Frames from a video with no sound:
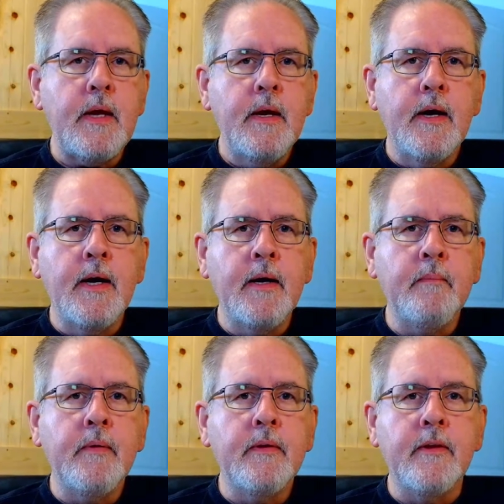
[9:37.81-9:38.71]

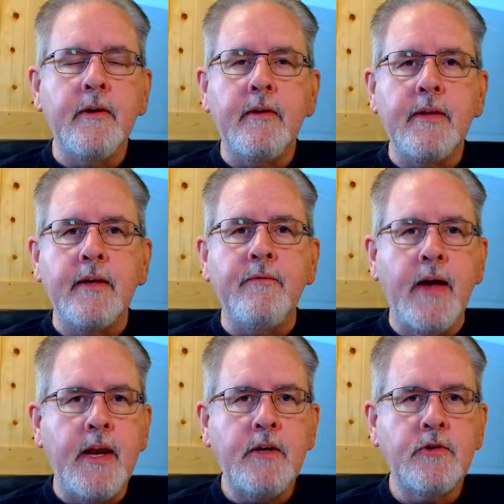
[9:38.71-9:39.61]
the
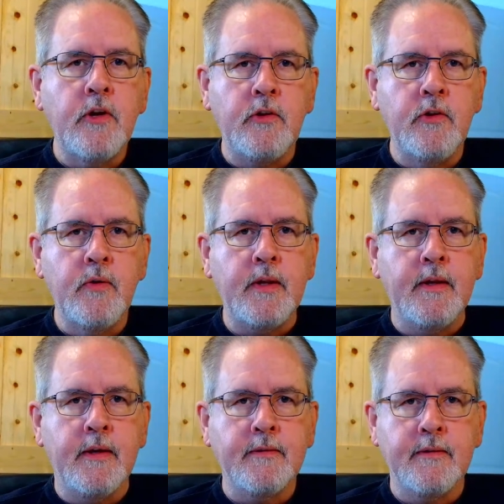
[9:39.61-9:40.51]
advantage to doing
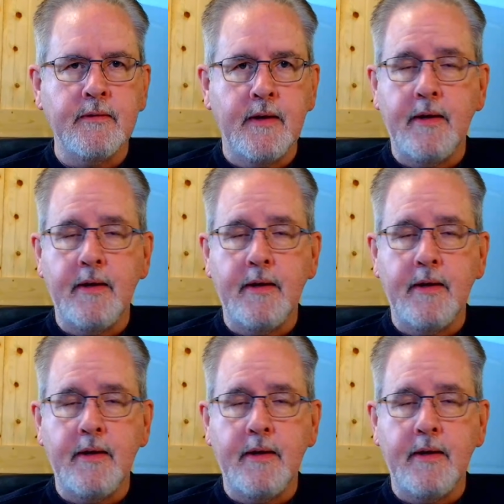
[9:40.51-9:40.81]
this is that,